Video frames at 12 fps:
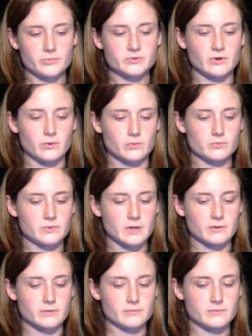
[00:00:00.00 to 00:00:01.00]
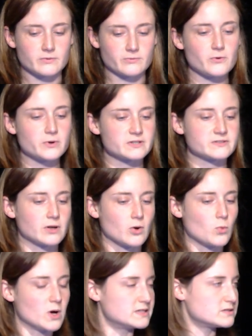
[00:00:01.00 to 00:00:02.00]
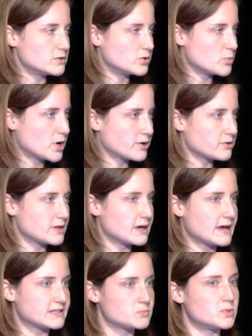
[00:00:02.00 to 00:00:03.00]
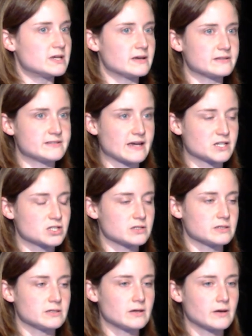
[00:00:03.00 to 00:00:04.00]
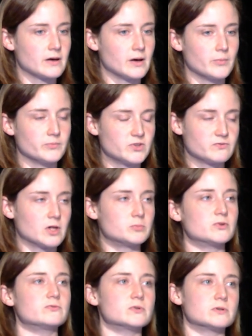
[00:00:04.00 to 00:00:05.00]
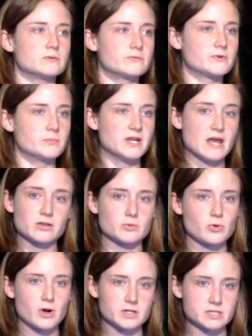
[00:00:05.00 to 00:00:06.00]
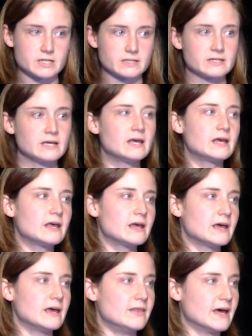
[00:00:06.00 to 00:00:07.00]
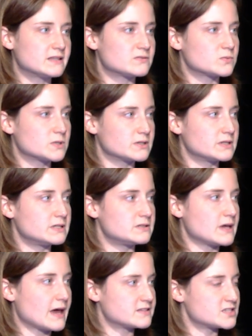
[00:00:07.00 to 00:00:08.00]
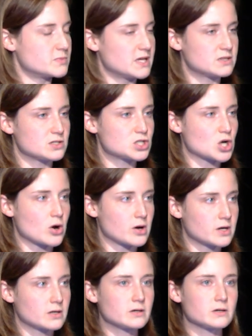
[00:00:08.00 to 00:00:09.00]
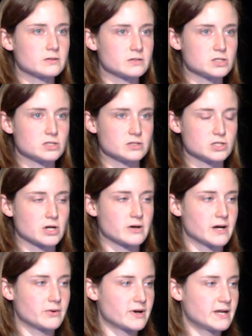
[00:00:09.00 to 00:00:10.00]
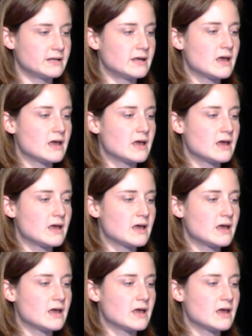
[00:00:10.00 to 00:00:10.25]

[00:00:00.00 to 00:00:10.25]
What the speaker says: So they're focused on a one-zone model that SPIA has actually developed over from another project. And that's really to estimate the charring rate.